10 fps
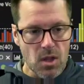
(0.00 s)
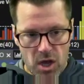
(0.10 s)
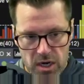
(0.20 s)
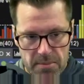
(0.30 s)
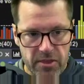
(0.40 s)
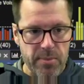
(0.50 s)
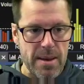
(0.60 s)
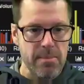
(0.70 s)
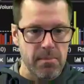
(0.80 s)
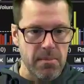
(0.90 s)
On a
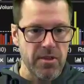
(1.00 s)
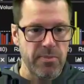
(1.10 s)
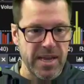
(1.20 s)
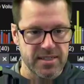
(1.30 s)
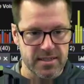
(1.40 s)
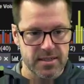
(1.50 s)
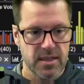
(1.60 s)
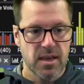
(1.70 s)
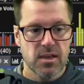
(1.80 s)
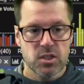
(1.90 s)
month-by-month basis,
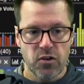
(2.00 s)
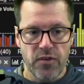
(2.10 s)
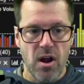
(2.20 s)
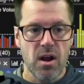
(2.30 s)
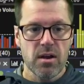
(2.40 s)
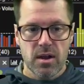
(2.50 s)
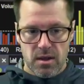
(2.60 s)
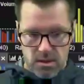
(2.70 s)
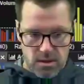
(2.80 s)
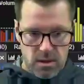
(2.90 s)
so far,
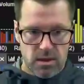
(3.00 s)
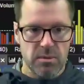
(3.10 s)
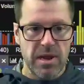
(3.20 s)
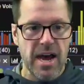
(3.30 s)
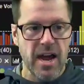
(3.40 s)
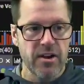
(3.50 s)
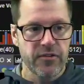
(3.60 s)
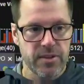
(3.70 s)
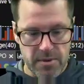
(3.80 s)
a little bit higher for the